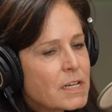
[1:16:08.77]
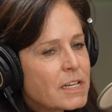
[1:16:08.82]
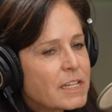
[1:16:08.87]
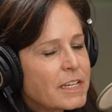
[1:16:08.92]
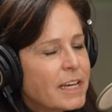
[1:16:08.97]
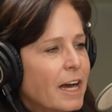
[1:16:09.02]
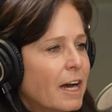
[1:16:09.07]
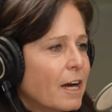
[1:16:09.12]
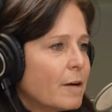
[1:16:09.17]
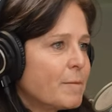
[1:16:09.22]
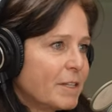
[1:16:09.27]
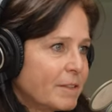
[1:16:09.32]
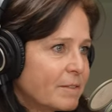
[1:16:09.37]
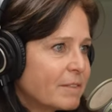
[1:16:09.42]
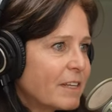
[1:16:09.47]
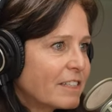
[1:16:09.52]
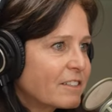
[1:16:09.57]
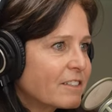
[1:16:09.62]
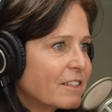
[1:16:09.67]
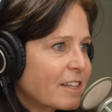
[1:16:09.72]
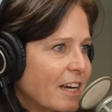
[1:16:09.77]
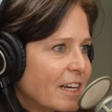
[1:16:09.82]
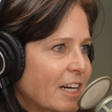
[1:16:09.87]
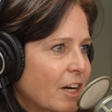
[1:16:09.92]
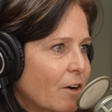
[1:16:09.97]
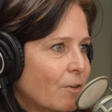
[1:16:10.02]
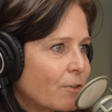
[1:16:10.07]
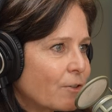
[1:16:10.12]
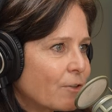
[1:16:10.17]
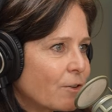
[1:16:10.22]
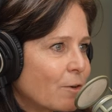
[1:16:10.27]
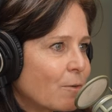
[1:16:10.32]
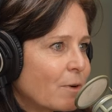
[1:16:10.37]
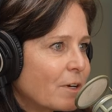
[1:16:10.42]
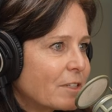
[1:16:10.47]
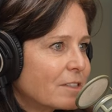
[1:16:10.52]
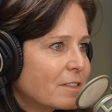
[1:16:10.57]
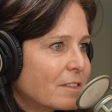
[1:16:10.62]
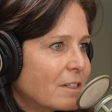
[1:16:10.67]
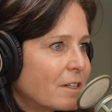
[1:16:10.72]
Yeah, I mean that's the kind of culture it
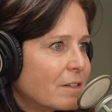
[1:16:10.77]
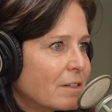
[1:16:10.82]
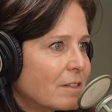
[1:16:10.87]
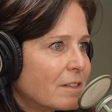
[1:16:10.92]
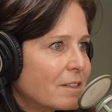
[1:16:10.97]
was, though.